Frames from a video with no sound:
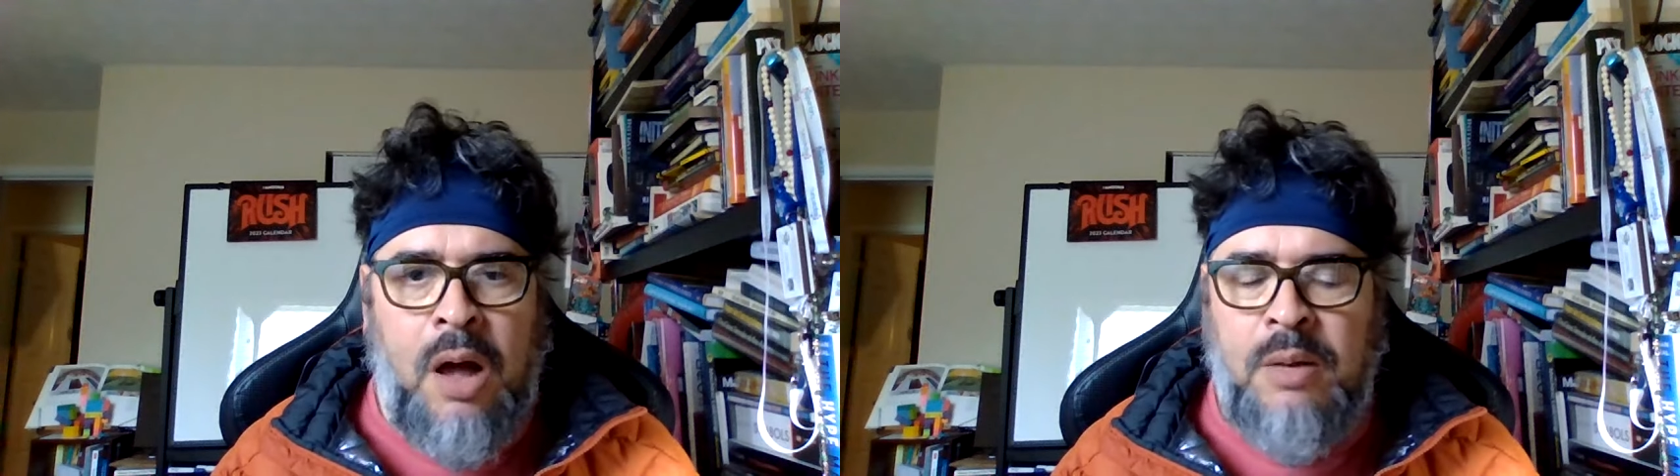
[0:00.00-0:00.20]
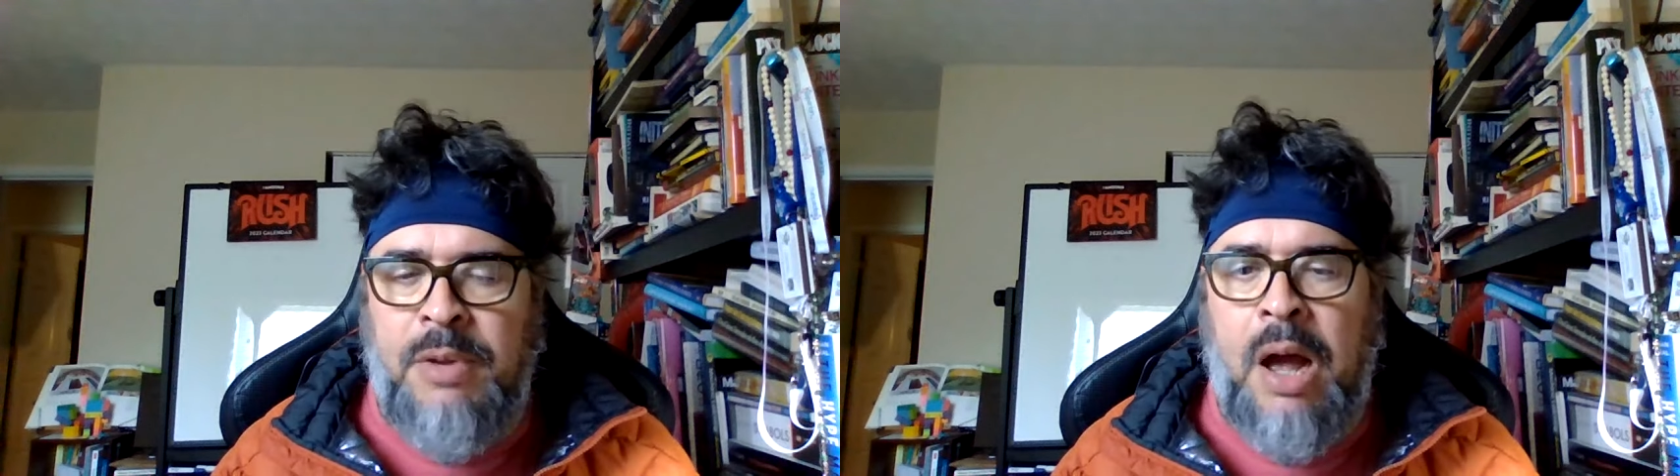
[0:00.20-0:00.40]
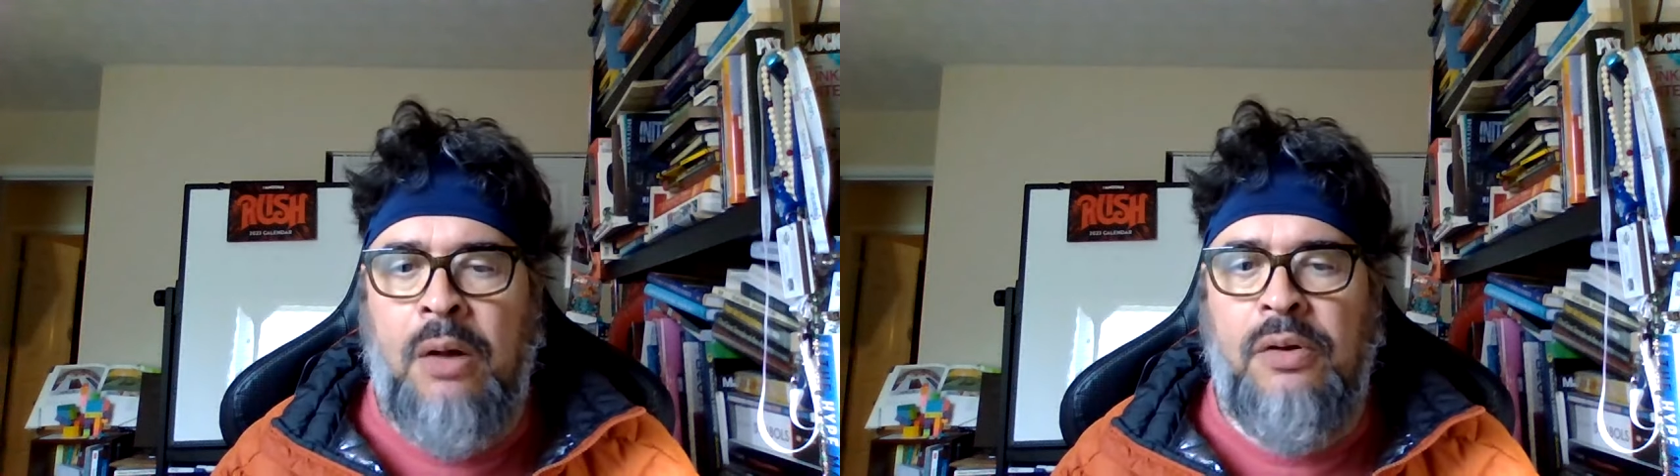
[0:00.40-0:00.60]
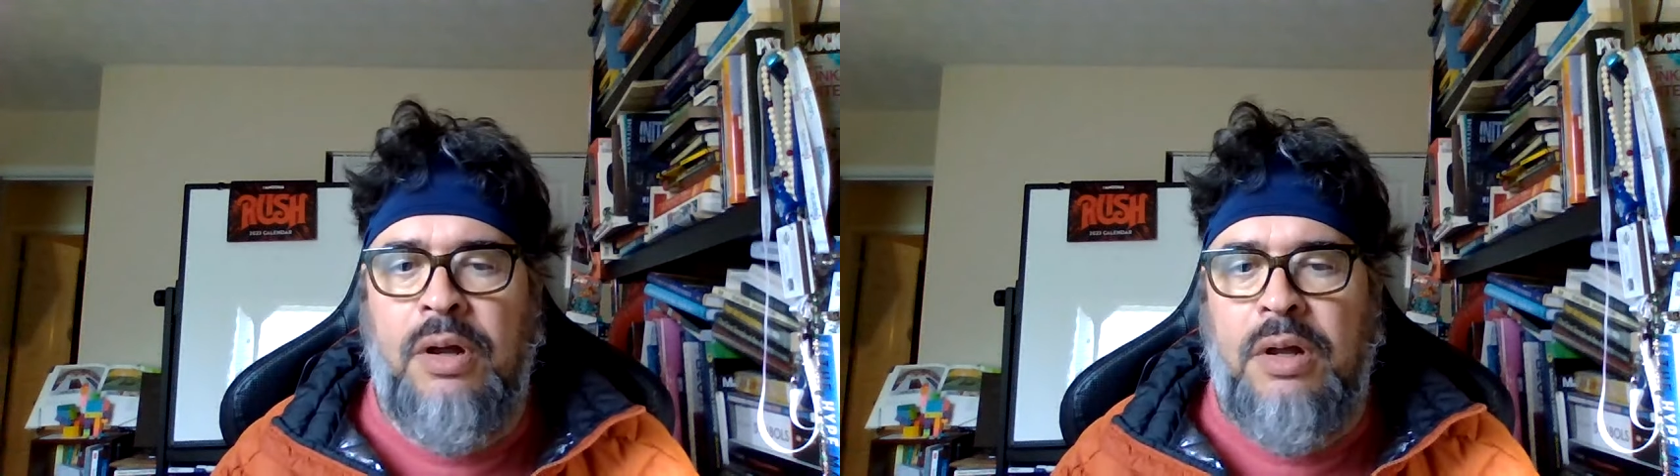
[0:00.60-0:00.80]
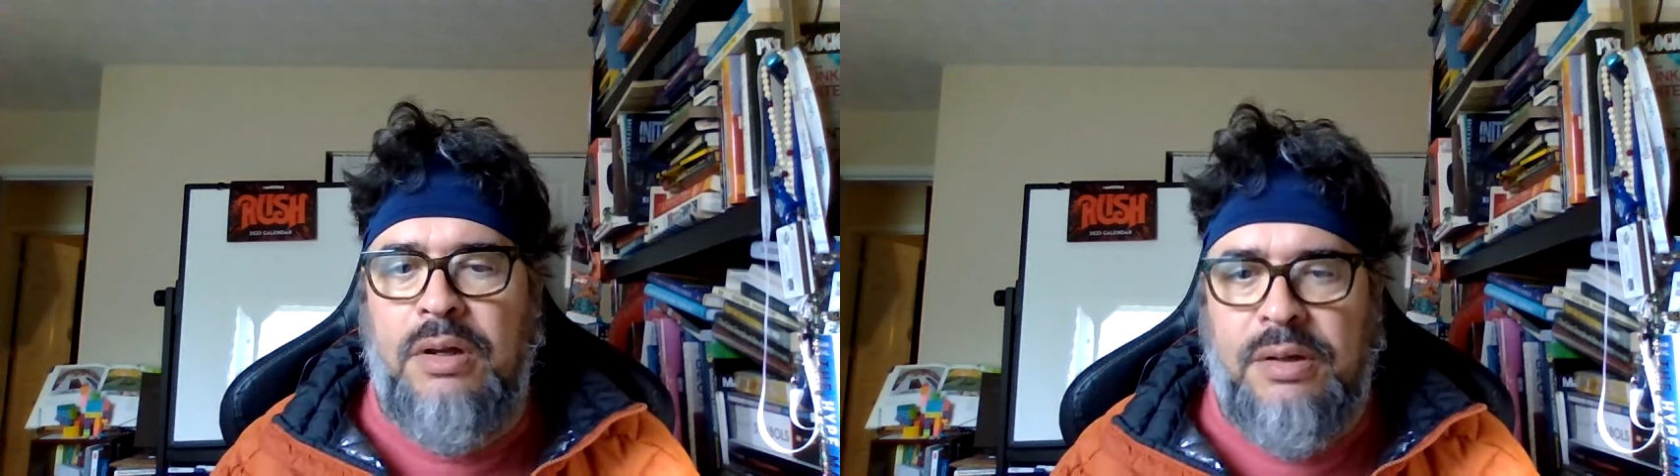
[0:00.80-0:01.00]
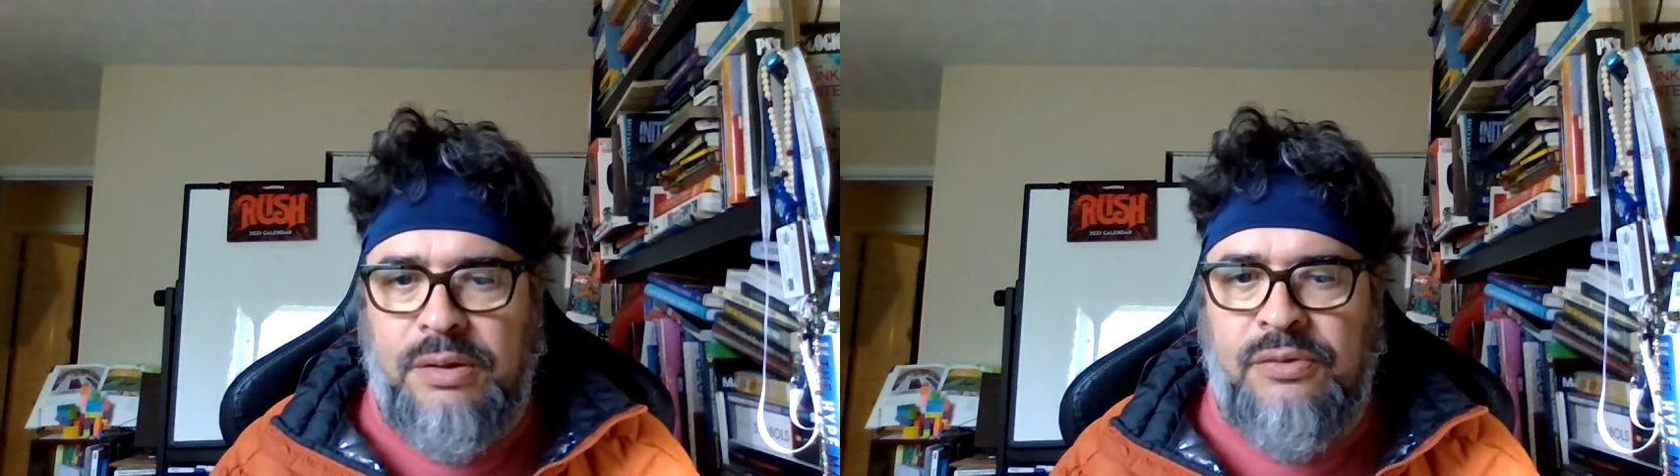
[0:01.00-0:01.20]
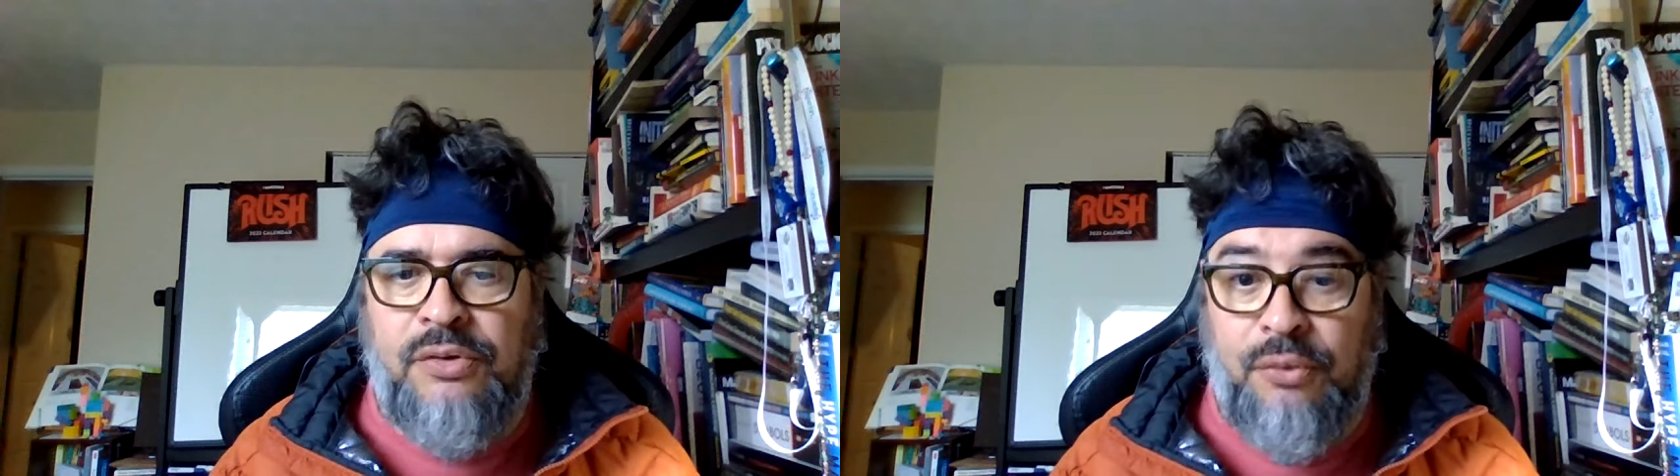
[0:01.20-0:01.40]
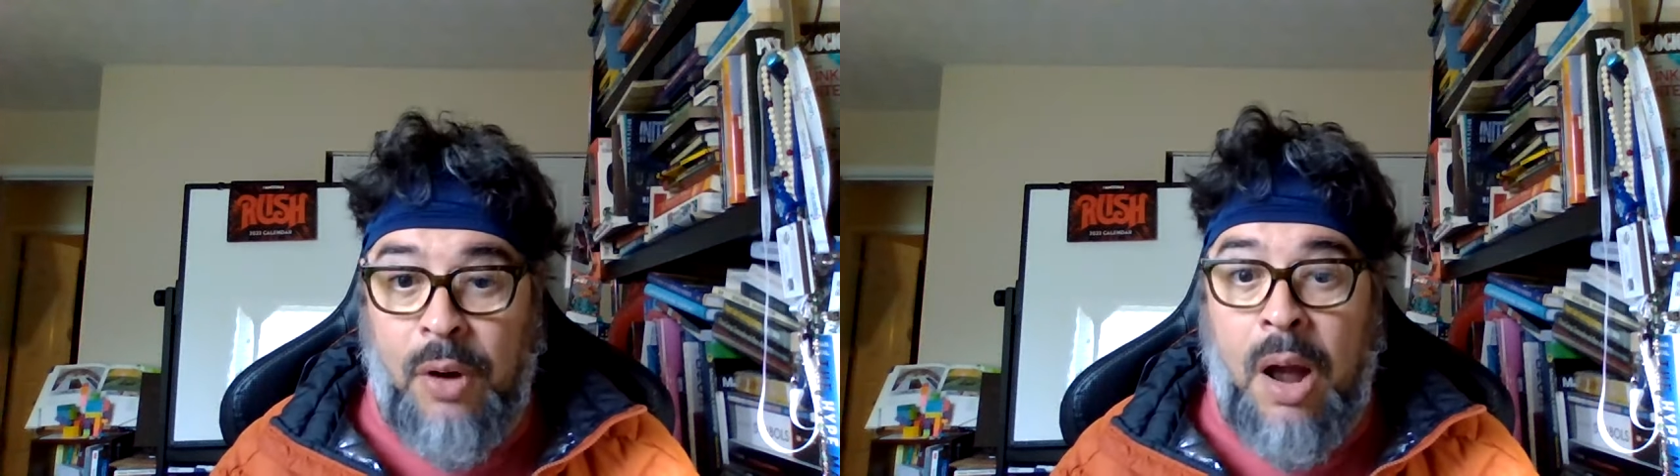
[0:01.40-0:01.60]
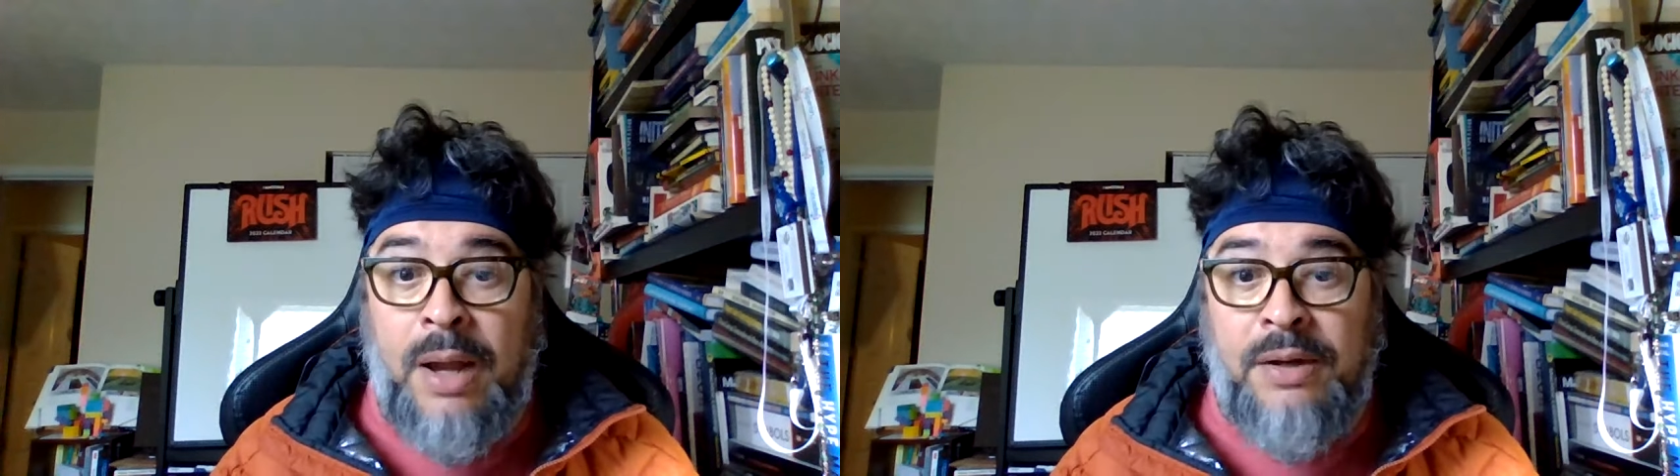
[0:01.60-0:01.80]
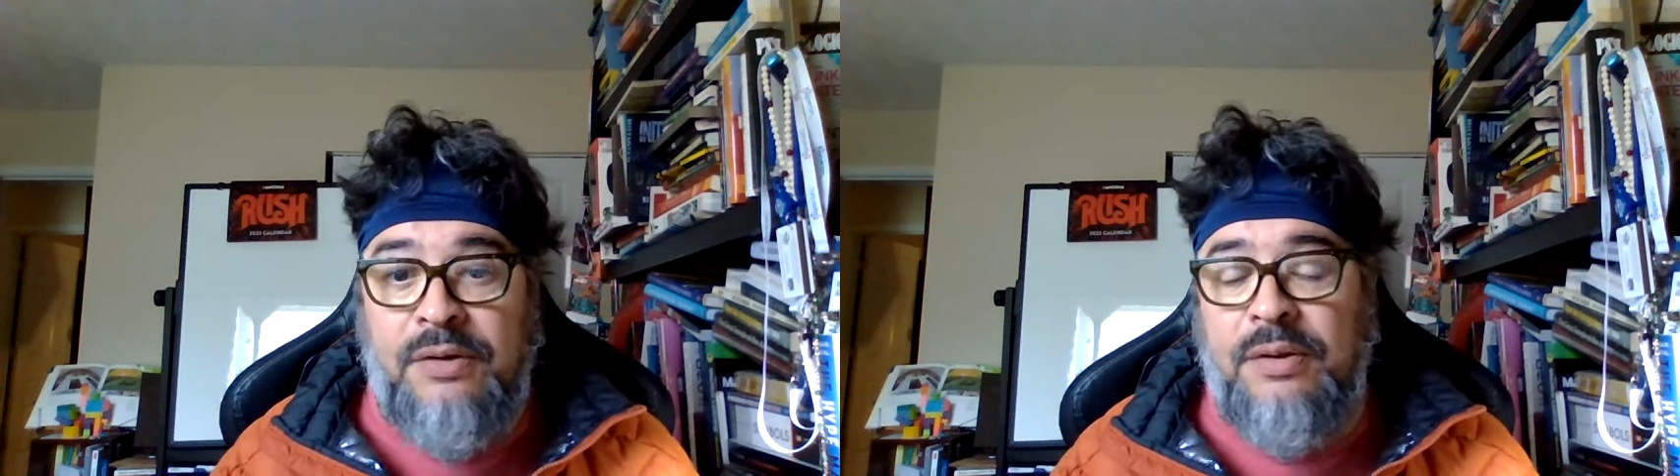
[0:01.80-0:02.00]
about the
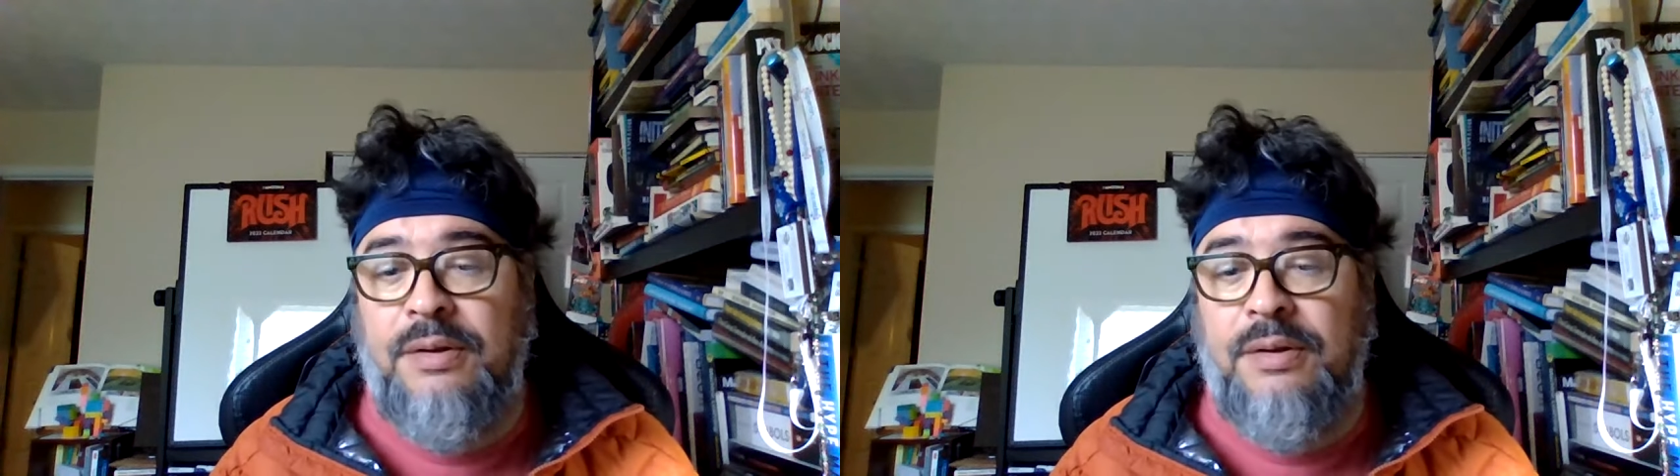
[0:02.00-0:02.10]
grind,